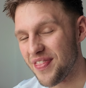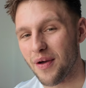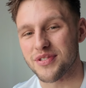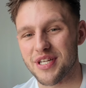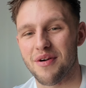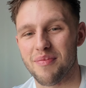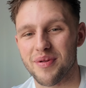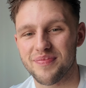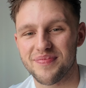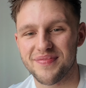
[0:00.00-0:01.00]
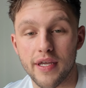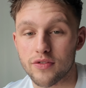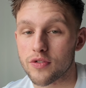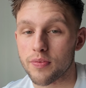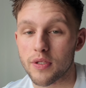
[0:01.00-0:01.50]
That was terrible. It
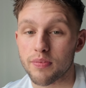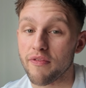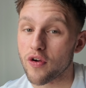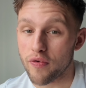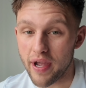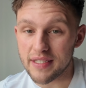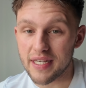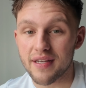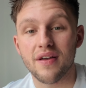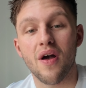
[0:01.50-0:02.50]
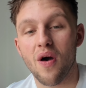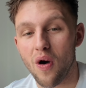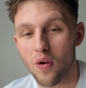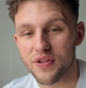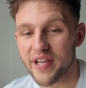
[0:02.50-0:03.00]
is responsible for creating,
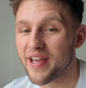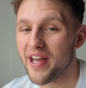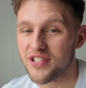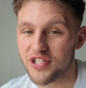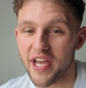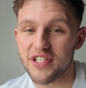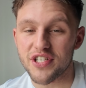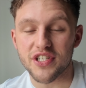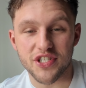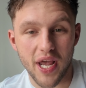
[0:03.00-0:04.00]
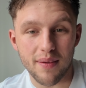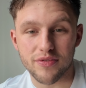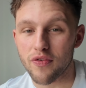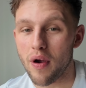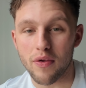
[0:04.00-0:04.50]
holding and changing
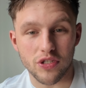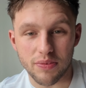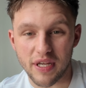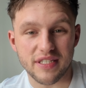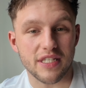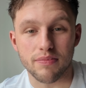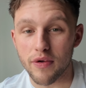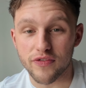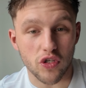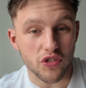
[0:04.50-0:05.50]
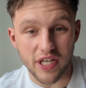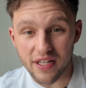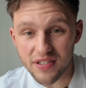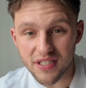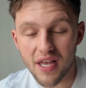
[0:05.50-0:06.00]
shapes throughout your gymnastics moves or
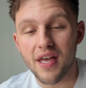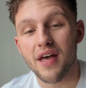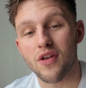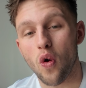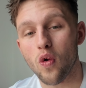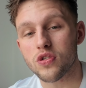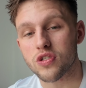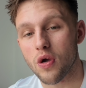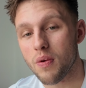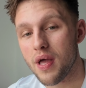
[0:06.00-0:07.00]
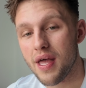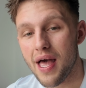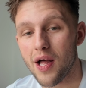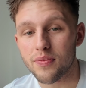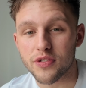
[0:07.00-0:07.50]
skills, and also
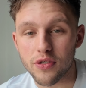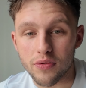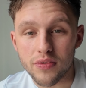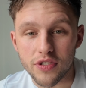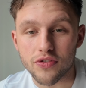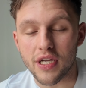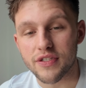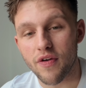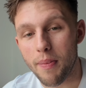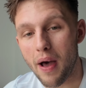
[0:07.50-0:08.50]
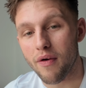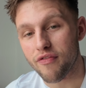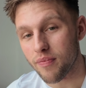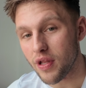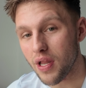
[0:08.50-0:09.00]
helps you to transfer power
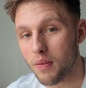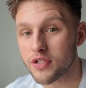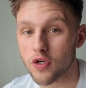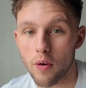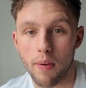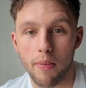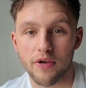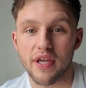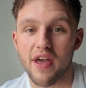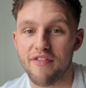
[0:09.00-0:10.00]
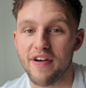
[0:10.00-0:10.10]
from the lower to upper body